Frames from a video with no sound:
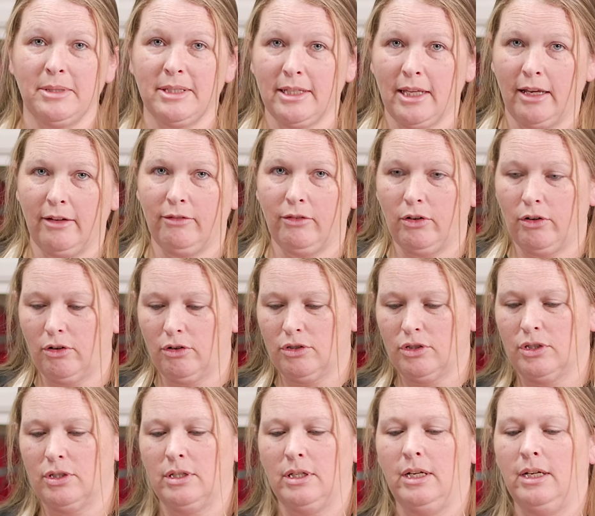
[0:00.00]

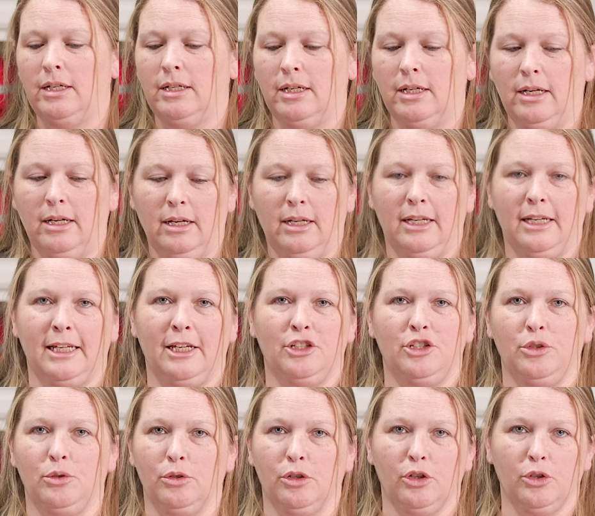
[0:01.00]
savers to
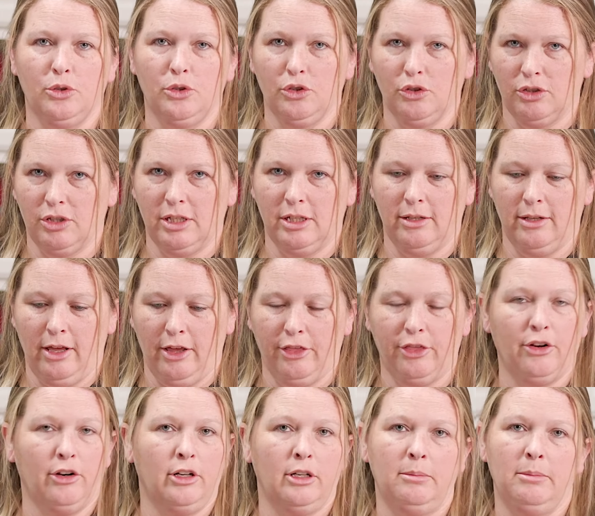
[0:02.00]
get you closer to that
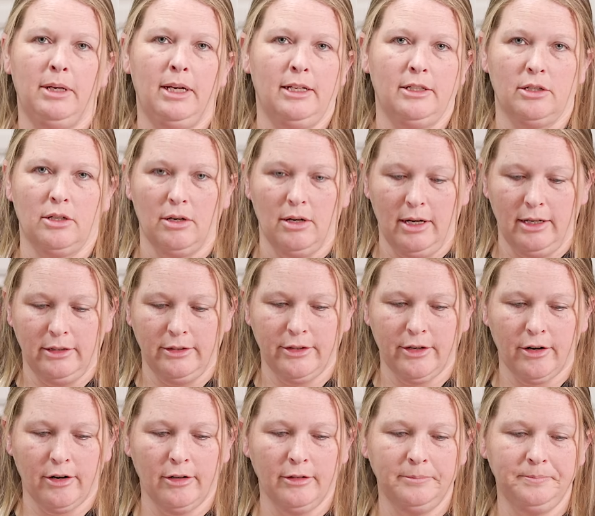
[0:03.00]
30 minutes or
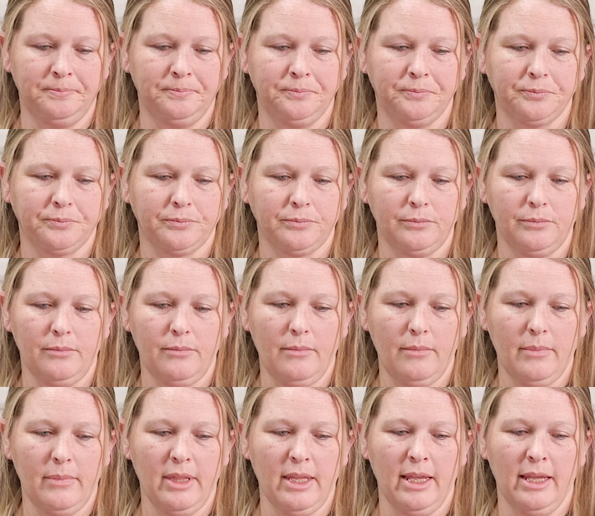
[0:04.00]
under
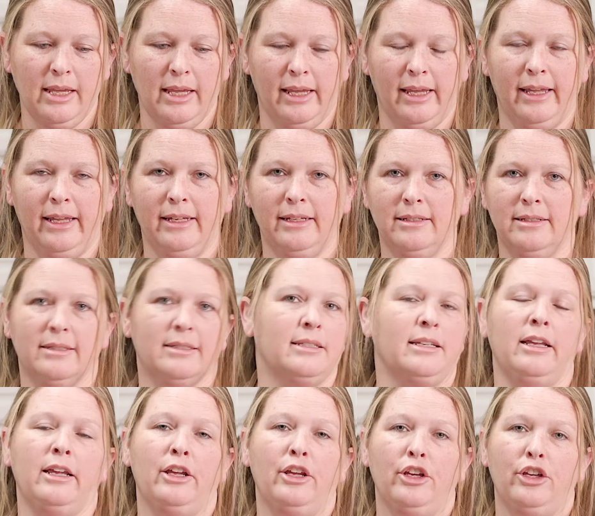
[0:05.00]
is
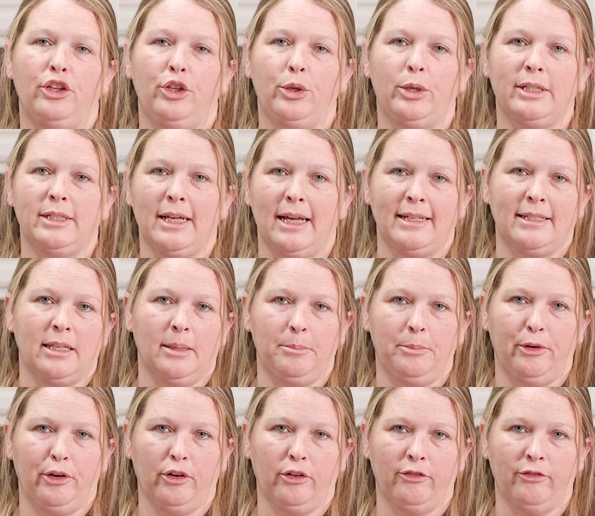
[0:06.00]
you could dice
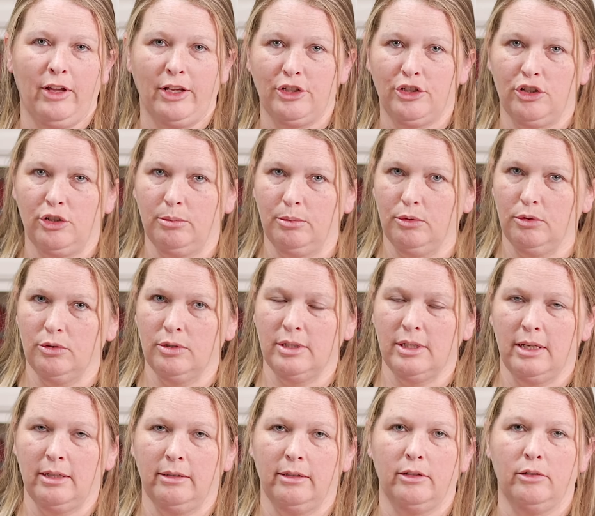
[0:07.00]
up your vegetables
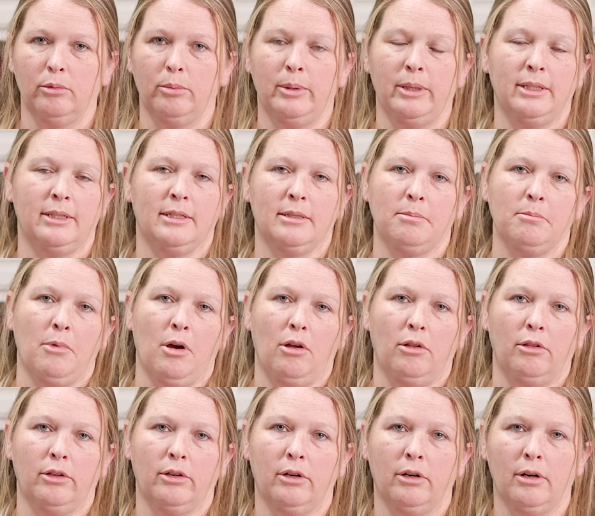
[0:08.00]
a little bit
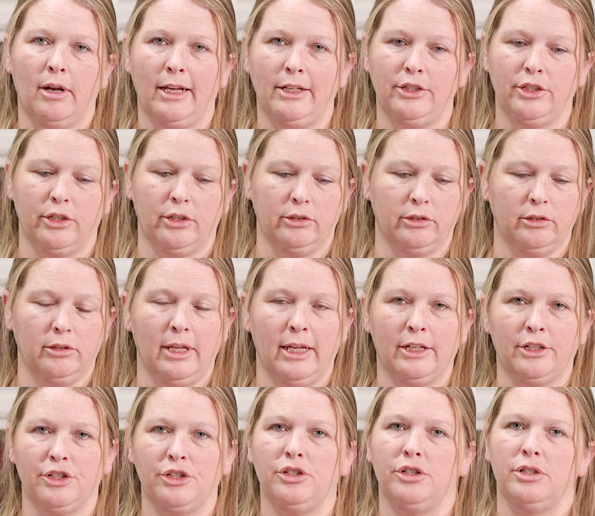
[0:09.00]
smaller. I took a little
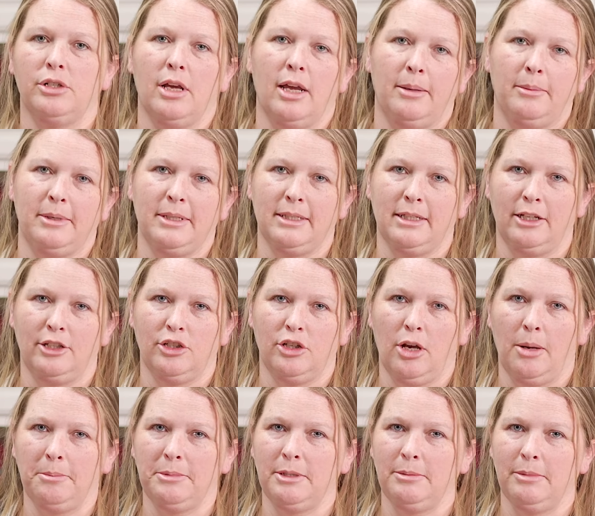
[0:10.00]
extra time because I
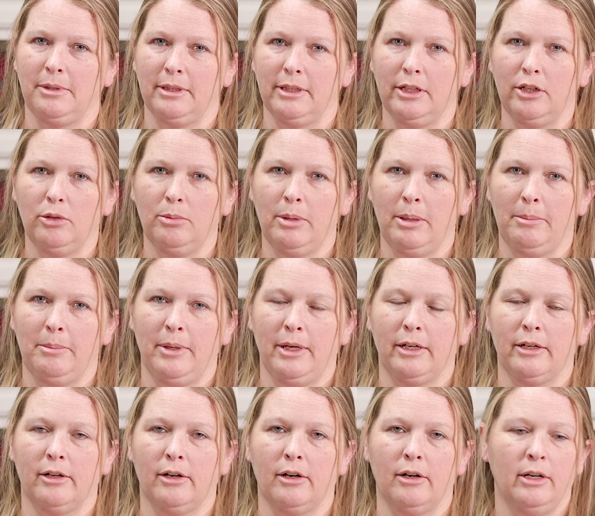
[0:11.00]
chopped them a little bit
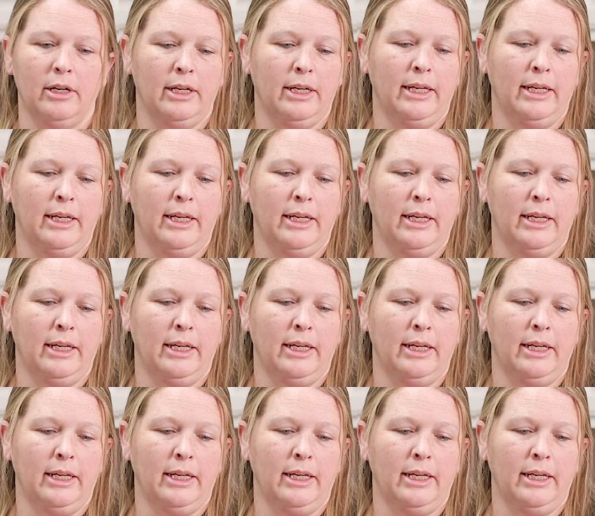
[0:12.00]
bigger,